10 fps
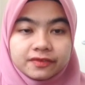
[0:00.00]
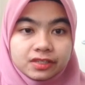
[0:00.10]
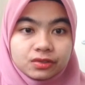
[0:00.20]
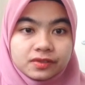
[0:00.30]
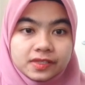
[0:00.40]

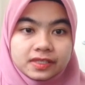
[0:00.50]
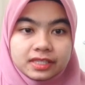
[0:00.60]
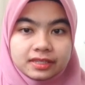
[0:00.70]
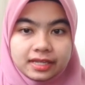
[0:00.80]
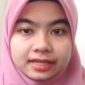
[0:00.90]
viscosity
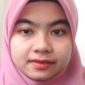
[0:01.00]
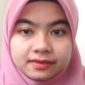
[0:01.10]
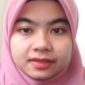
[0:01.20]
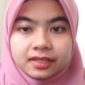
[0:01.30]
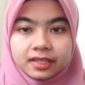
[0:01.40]
test.
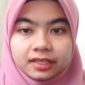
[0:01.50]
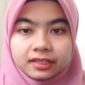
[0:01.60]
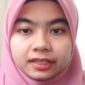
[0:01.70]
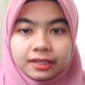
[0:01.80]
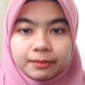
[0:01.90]

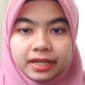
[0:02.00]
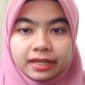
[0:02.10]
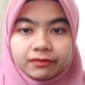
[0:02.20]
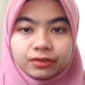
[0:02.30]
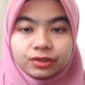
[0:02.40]
Okay, by
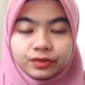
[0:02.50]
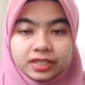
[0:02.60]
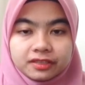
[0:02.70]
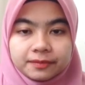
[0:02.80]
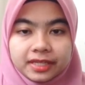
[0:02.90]
following
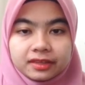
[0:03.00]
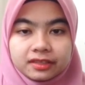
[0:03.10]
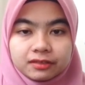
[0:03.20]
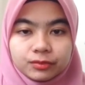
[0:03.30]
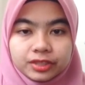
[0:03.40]
the
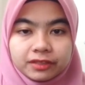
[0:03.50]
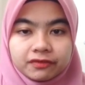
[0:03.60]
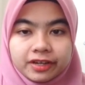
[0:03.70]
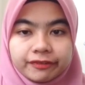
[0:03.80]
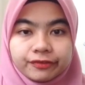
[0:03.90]
method
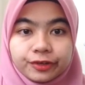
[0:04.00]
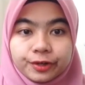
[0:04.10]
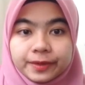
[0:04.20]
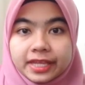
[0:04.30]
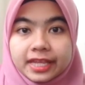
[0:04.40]
modified from
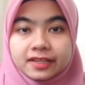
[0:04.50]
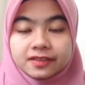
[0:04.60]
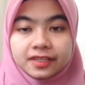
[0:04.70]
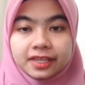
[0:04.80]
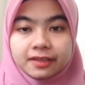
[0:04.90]

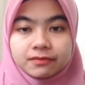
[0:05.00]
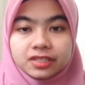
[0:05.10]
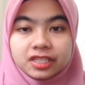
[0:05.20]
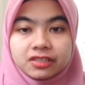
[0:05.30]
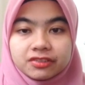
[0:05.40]
ASTM
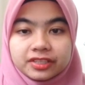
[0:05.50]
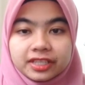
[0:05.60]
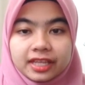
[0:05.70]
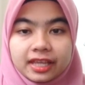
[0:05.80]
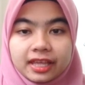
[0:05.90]

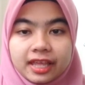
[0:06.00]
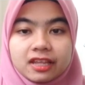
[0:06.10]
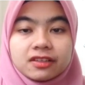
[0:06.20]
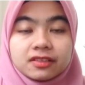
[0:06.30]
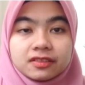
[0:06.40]

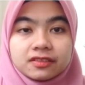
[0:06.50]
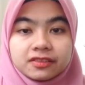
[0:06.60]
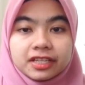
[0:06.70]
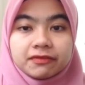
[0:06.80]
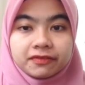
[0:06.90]

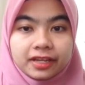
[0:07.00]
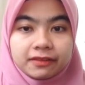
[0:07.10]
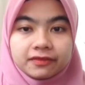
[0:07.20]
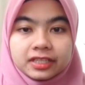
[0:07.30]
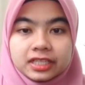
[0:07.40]
D3835,
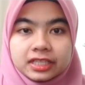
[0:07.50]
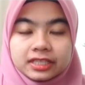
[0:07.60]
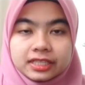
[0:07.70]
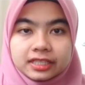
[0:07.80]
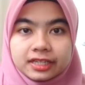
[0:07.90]

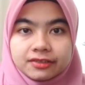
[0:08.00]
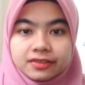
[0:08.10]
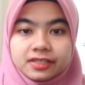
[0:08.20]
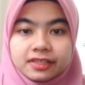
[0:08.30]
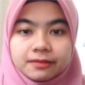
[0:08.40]
the
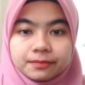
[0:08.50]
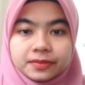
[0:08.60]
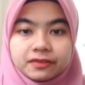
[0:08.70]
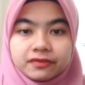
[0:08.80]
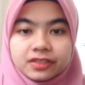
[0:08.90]
hydrogel
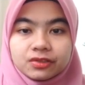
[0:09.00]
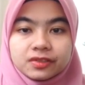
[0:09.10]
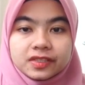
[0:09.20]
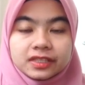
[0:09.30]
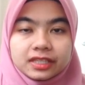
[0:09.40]
sample
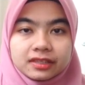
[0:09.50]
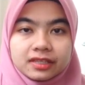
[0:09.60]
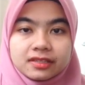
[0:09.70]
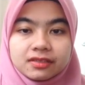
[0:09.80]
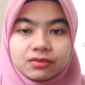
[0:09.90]
viscosity
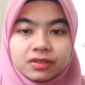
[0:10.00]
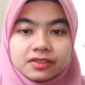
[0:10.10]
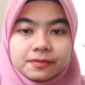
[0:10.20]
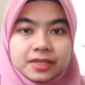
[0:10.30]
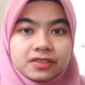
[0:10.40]
test was
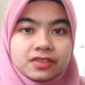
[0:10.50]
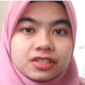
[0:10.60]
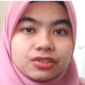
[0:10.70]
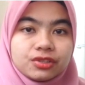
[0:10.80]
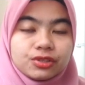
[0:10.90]
measured
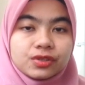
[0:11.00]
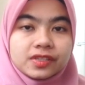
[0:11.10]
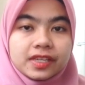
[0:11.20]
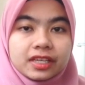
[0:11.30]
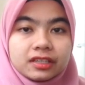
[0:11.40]

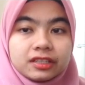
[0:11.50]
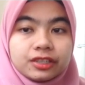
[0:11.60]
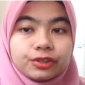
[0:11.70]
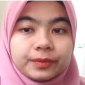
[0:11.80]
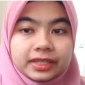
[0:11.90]
using a
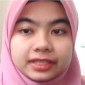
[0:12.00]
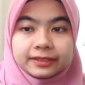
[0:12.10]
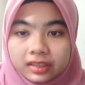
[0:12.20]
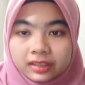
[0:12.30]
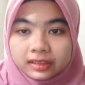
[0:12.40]
rheometer.
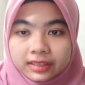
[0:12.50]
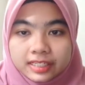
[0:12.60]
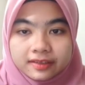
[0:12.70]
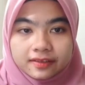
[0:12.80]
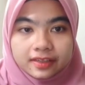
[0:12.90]

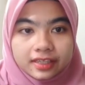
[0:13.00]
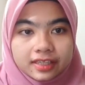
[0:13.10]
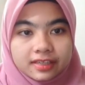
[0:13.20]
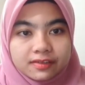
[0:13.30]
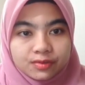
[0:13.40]
Next
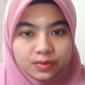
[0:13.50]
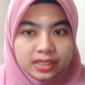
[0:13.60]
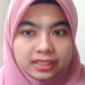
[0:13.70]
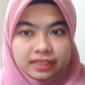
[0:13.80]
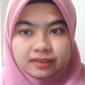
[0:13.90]
is
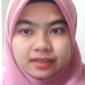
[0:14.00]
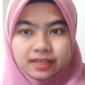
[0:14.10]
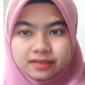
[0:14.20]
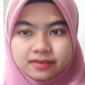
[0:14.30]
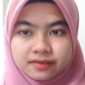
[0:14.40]
swelling
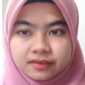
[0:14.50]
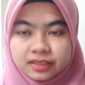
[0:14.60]
test.